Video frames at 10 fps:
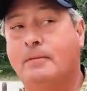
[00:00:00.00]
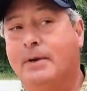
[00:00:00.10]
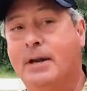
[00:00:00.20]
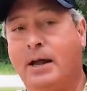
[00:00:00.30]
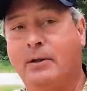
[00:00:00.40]

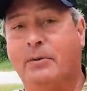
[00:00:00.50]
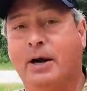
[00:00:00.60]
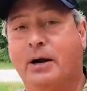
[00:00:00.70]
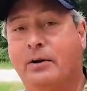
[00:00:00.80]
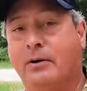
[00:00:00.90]
And now that
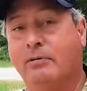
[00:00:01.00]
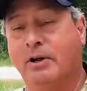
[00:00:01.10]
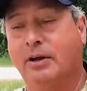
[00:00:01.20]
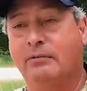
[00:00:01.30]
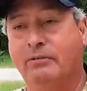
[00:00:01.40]
we're out here on a
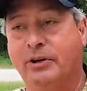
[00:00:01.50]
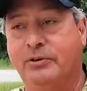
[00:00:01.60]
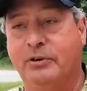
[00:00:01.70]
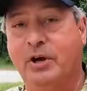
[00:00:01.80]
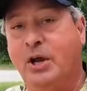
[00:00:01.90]
real
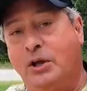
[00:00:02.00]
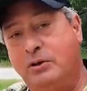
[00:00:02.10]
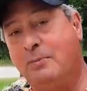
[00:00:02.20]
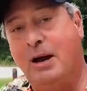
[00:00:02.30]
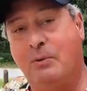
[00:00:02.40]
adventure,
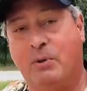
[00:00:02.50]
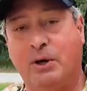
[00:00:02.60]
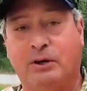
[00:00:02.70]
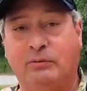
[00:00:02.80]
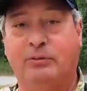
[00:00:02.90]
you might
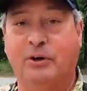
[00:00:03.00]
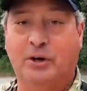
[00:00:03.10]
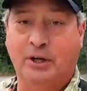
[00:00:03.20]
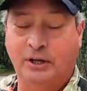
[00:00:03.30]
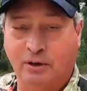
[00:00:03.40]
want to
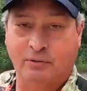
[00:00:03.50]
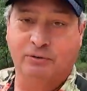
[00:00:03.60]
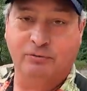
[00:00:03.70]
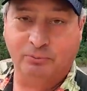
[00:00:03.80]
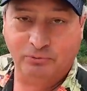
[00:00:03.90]
consider clicking on
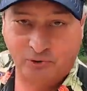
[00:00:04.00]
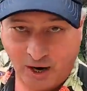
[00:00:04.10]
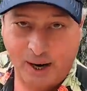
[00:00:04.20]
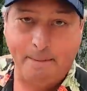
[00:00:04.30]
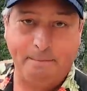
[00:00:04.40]
the
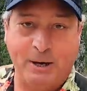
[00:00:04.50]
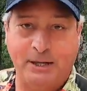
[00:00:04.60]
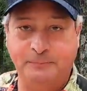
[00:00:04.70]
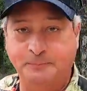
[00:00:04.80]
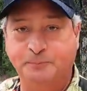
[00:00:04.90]
subscribe
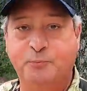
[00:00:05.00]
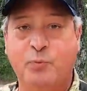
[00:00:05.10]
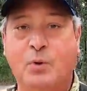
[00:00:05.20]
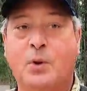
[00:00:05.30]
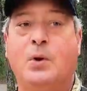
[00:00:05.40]
button
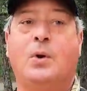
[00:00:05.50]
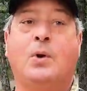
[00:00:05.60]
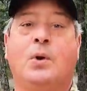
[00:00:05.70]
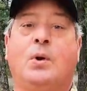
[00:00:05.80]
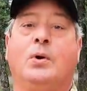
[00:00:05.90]

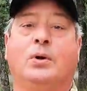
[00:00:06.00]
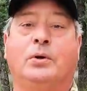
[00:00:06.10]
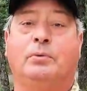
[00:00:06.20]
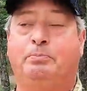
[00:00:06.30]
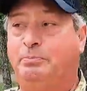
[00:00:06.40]

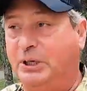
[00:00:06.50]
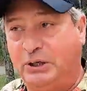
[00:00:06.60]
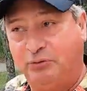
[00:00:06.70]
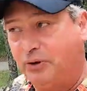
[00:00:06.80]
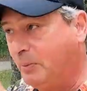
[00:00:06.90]

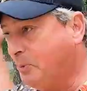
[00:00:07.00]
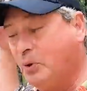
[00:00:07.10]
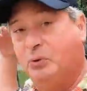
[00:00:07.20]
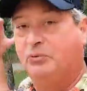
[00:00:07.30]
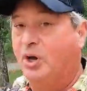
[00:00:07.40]
because I
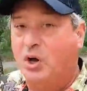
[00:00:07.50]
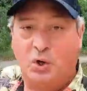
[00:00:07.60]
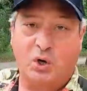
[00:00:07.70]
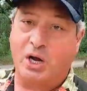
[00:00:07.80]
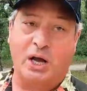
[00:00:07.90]
produce
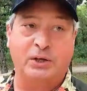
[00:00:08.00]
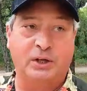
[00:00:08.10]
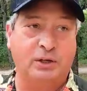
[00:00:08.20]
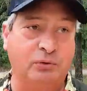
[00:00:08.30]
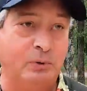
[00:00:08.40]
other
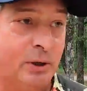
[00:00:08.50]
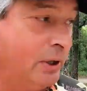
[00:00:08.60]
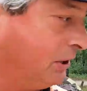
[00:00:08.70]
content as well,